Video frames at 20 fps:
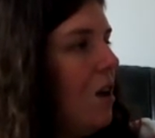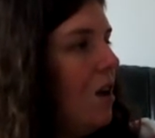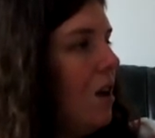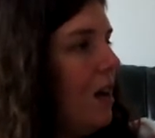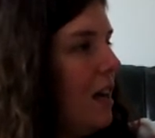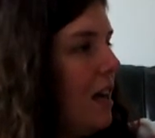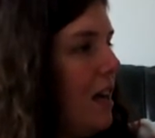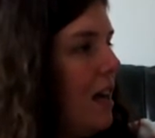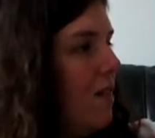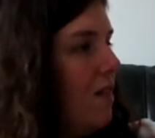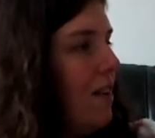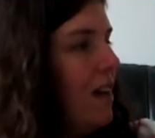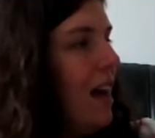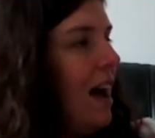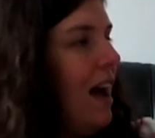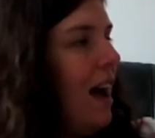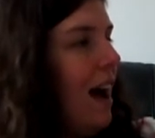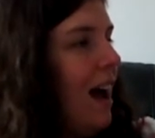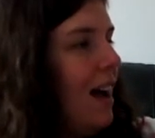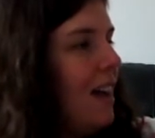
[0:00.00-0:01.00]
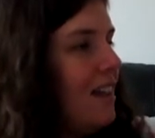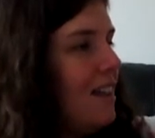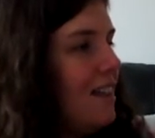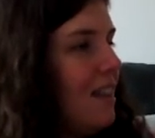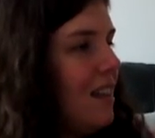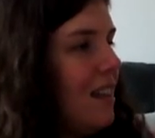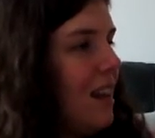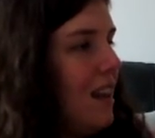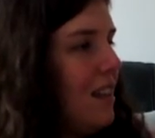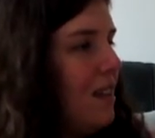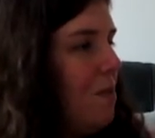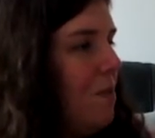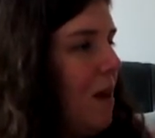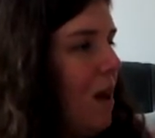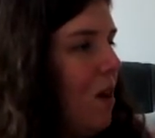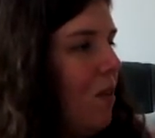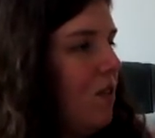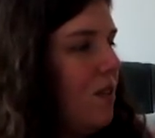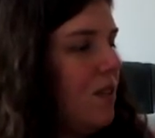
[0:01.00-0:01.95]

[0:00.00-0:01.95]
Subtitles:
It even has this bit on